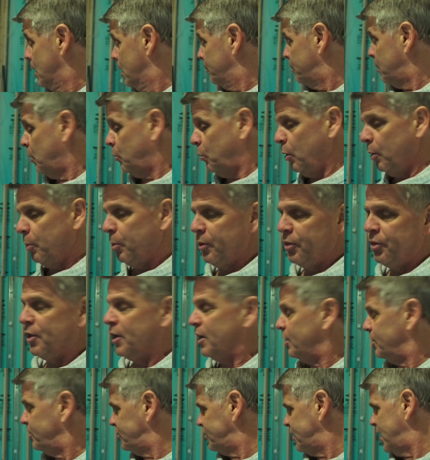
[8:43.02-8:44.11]
But we're
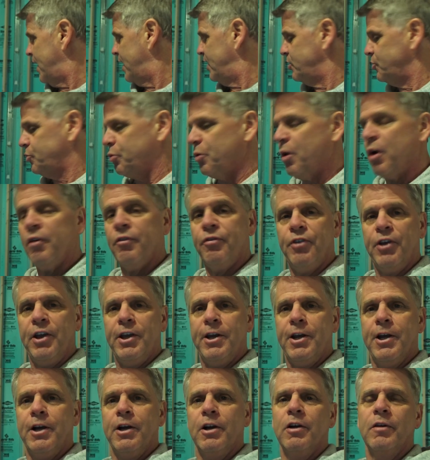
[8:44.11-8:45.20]
within 10, 12
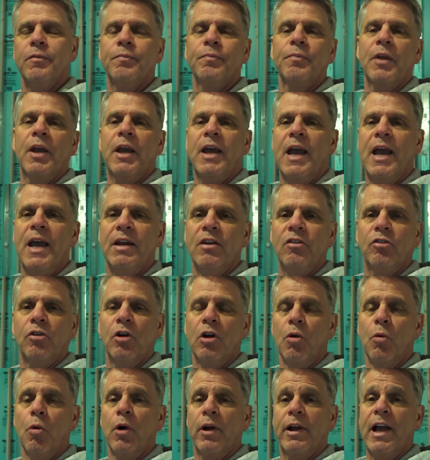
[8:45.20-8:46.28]
feet here, and it's
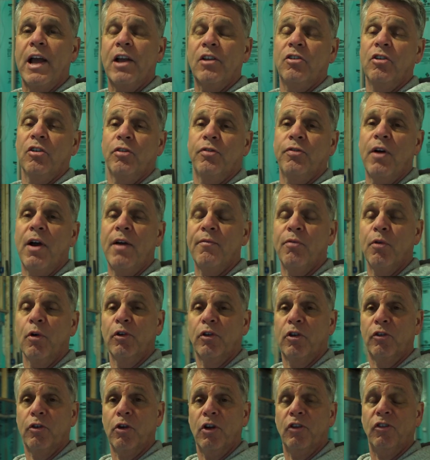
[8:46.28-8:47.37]
going to work out just fine for
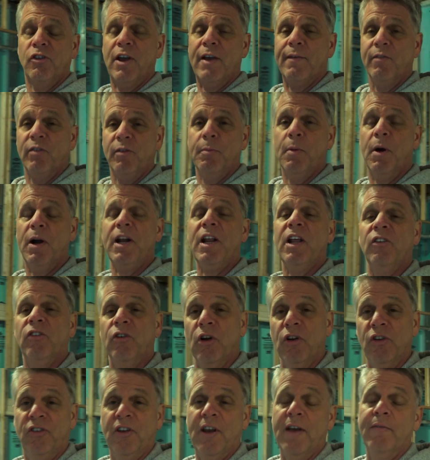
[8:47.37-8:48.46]
us. It's going to save us money, it's
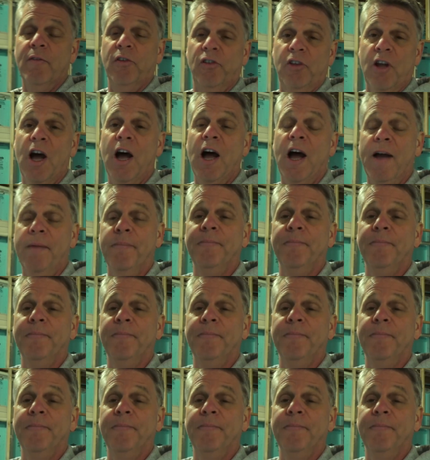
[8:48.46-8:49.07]
going to save us time.